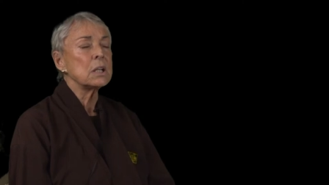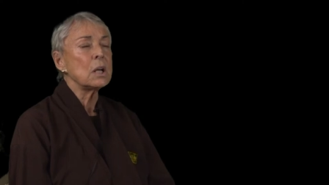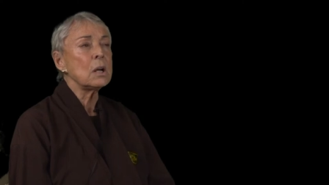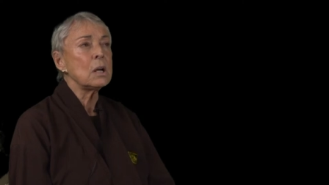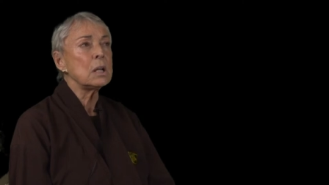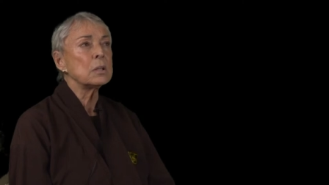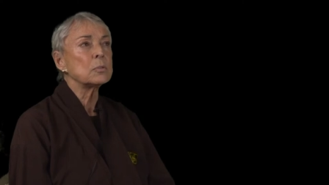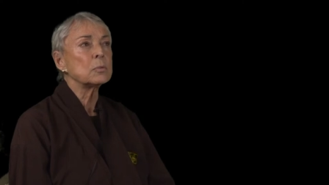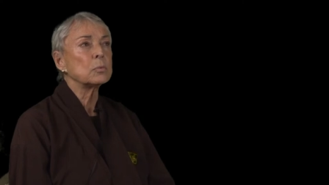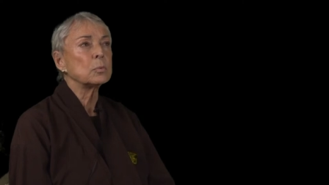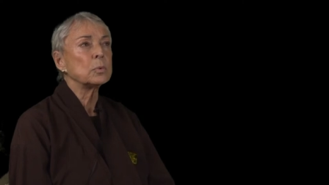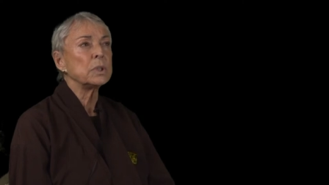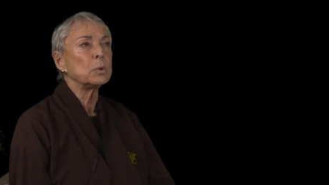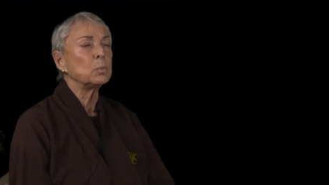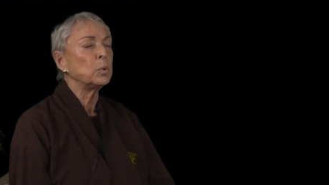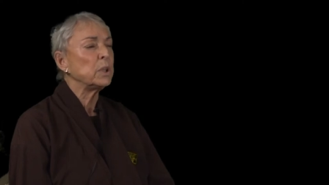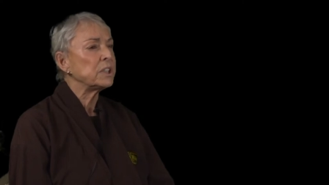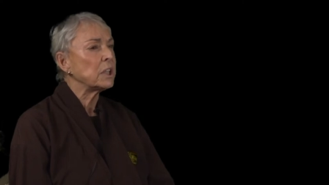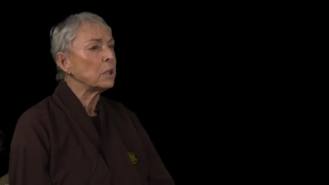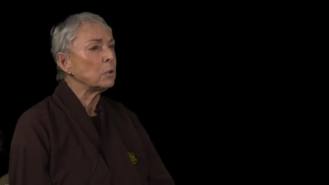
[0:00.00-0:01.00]
not, we,
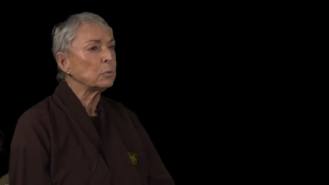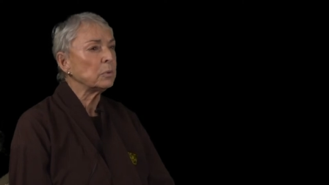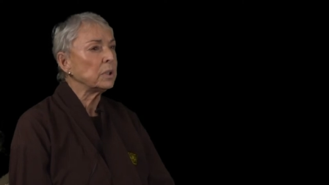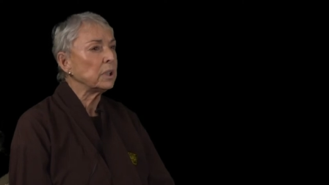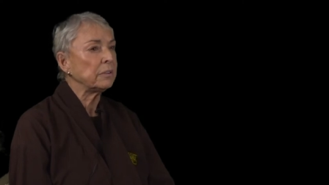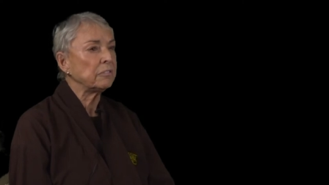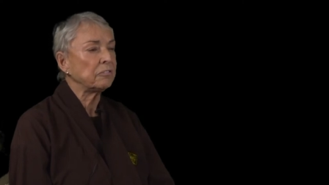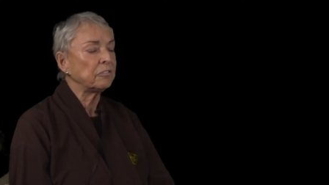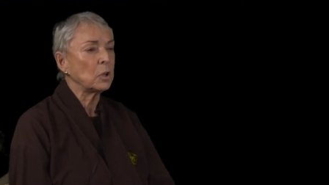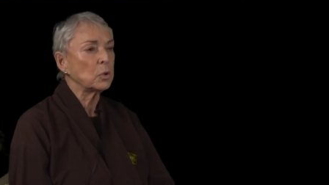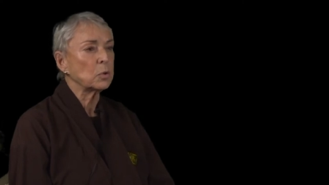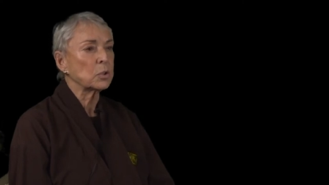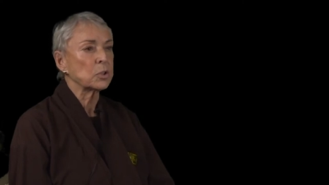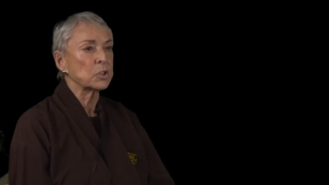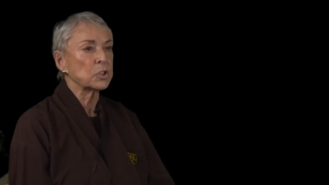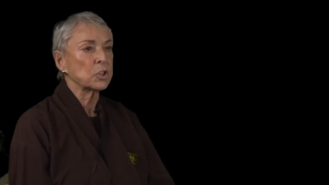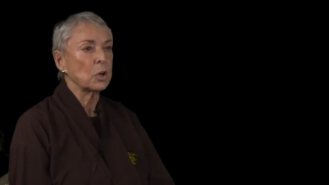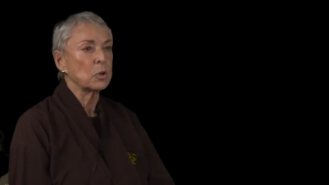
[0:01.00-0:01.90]
we don't really focus